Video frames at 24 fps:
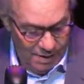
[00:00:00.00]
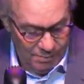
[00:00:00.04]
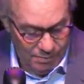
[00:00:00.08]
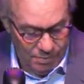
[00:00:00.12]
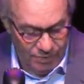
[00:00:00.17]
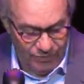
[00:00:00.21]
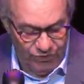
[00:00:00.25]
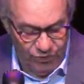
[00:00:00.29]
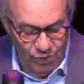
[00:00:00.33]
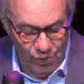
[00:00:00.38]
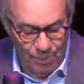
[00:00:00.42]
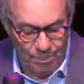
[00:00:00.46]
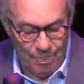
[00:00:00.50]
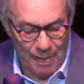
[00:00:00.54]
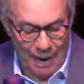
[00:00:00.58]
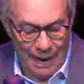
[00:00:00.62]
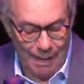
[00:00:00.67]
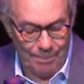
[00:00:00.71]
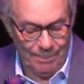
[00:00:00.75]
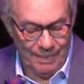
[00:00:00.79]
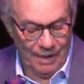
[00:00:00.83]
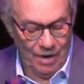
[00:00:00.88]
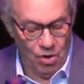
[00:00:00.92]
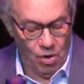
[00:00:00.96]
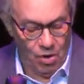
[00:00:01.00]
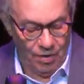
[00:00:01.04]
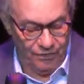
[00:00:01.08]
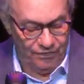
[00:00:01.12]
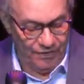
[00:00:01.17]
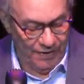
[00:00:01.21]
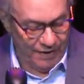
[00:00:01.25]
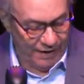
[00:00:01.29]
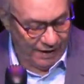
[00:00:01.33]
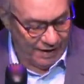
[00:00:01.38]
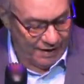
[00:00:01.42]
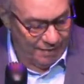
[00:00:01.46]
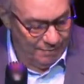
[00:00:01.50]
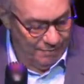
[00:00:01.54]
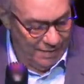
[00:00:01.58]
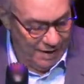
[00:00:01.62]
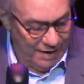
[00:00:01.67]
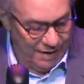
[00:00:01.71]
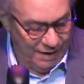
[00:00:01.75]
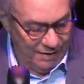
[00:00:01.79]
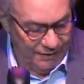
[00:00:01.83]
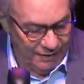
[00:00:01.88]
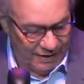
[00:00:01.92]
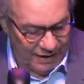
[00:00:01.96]
Before popping off on a
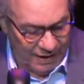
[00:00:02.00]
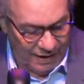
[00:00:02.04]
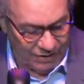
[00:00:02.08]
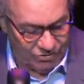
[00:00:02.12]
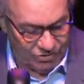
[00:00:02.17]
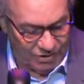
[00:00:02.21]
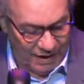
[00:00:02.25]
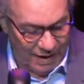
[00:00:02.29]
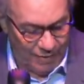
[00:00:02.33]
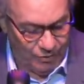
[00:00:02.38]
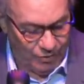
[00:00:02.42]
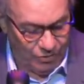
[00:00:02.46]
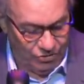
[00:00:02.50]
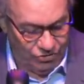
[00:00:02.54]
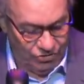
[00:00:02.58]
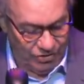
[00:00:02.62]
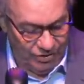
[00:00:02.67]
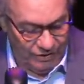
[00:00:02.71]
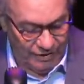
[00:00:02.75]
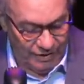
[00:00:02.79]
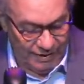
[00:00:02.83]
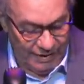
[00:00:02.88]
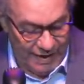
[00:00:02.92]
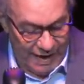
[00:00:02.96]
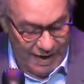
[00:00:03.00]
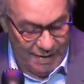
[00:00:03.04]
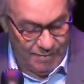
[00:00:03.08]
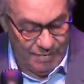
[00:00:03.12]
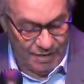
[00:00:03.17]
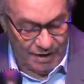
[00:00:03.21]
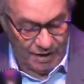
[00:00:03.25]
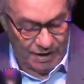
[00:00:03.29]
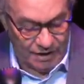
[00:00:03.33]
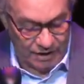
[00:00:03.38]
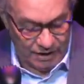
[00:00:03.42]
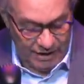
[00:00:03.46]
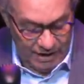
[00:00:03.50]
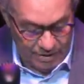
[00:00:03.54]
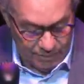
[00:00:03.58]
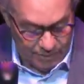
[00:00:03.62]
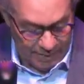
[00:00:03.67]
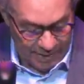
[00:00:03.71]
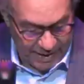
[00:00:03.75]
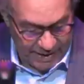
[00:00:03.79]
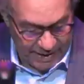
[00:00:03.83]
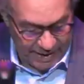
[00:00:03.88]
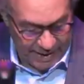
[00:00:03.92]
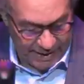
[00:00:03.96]
comedian the next time we see their name in a
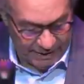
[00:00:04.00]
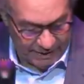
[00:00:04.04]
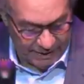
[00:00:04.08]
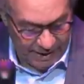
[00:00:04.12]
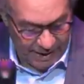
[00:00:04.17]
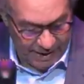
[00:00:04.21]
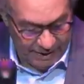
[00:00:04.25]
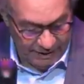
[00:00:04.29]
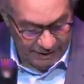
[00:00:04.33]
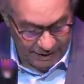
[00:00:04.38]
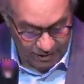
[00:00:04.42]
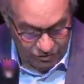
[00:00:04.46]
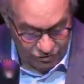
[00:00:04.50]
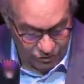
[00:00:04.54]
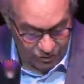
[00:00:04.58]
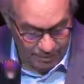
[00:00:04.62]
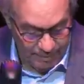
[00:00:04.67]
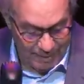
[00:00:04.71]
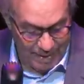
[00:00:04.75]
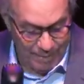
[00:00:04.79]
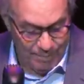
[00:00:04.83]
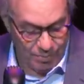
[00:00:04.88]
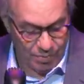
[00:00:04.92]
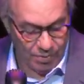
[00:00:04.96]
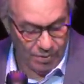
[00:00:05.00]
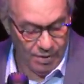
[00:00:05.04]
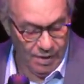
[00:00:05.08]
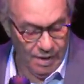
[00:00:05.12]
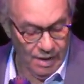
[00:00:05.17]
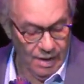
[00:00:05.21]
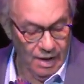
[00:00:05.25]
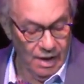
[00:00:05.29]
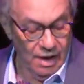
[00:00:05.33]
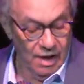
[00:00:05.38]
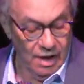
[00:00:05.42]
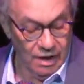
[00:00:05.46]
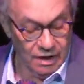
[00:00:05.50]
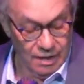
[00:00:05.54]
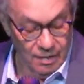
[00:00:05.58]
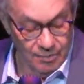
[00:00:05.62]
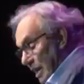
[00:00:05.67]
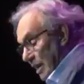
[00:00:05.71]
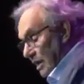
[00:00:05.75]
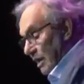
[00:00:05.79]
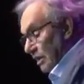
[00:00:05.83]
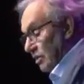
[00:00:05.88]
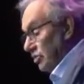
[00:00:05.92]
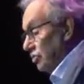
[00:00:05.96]
clickbait headline, let's remember,
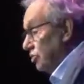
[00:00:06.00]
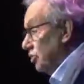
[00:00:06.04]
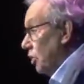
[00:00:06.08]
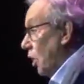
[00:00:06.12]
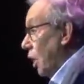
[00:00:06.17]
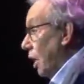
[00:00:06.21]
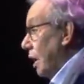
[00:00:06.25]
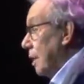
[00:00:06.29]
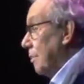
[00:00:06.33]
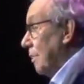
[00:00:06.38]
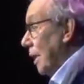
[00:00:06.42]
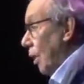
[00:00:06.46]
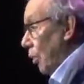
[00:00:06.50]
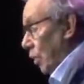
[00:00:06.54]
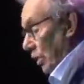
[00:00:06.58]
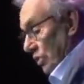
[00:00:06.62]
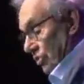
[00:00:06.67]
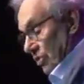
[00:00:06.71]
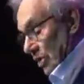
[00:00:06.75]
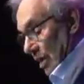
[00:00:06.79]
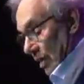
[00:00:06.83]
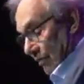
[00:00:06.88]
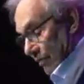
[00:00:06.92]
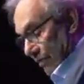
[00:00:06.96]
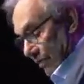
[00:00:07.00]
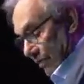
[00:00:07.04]
comedians talk about what's on